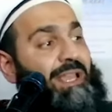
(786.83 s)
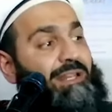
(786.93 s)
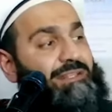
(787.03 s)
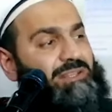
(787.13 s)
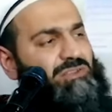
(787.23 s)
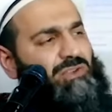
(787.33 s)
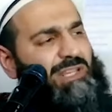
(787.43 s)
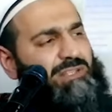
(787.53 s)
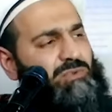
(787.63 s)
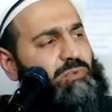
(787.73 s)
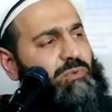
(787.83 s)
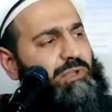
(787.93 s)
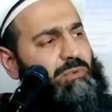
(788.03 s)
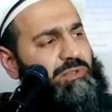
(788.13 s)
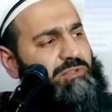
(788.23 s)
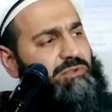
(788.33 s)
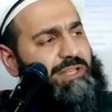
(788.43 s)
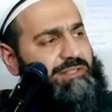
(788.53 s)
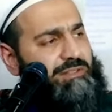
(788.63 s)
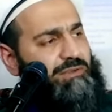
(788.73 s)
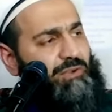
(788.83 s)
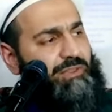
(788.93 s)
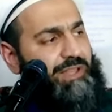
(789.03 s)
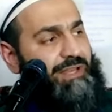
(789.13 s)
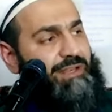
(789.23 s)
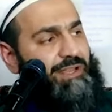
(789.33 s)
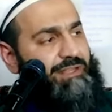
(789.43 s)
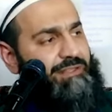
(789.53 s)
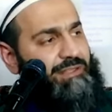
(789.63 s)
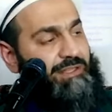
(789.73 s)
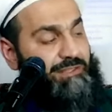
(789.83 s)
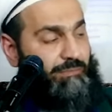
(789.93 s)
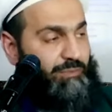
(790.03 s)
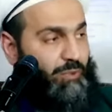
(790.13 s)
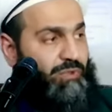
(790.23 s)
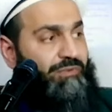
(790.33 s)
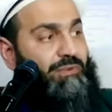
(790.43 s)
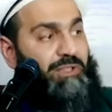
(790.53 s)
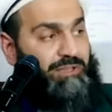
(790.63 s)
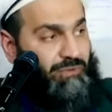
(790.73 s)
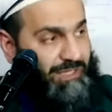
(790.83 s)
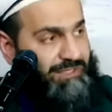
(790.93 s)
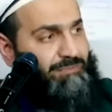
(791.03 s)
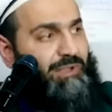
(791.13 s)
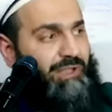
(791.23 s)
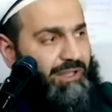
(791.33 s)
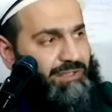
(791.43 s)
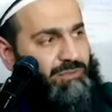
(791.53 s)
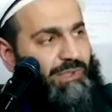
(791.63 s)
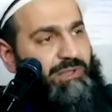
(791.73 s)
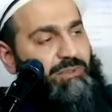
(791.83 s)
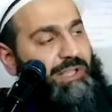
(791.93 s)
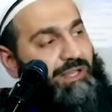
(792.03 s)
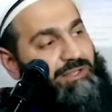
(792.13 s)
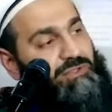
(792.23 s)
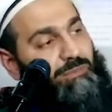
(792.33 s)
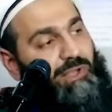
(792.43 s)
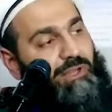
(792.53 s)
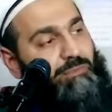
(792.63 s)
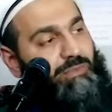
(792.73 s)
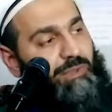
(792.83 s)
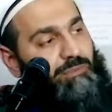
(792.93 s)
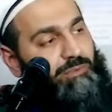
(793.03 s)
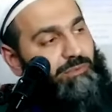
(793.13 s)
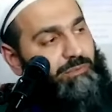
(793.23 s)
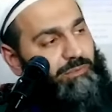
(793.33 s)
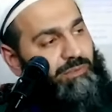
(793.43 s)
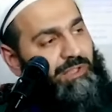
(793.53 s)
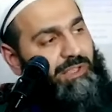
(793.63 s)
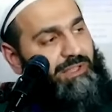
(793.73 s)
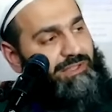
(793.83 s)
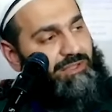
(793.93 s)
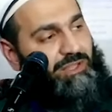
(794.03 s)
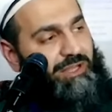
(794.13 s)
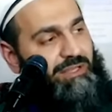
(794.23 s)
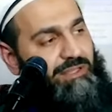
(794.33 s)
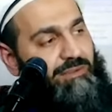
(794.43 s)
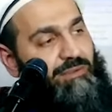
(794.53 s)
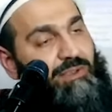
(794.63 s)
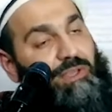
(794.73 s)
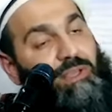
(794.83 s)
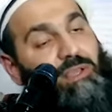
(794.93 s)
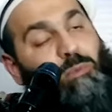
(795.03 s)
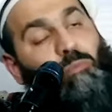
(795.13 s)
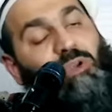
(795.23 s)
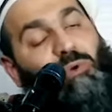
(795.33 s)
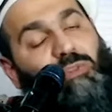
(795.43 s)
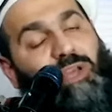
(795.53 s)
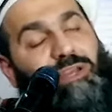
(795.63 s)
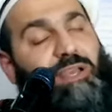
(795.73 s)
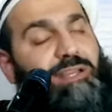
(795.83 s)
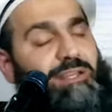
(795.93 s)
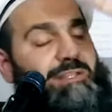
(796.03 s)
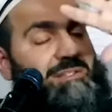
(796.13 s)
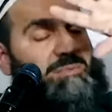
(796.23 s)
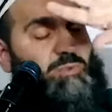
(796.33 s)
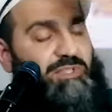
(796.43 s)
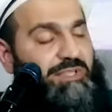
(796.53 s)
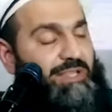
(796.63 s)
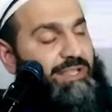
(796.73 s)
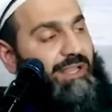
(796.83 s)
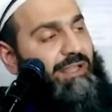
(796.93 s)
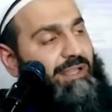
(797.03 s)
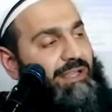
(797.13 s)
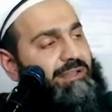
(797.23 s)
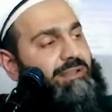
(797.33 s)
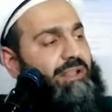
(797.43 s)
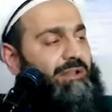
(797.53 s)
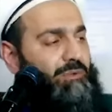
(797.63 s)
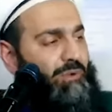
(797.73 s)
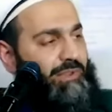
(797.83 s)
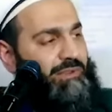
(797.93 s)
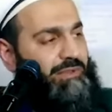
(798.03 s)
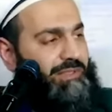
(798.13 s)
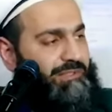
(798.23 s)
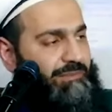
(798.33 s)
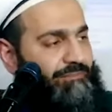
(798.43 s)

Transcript: And it was dressed on that night. It's beautifully dressed by Allah subhanahu wa ta'ala's Jamal and Tajalli. But on that night, it was like no other night.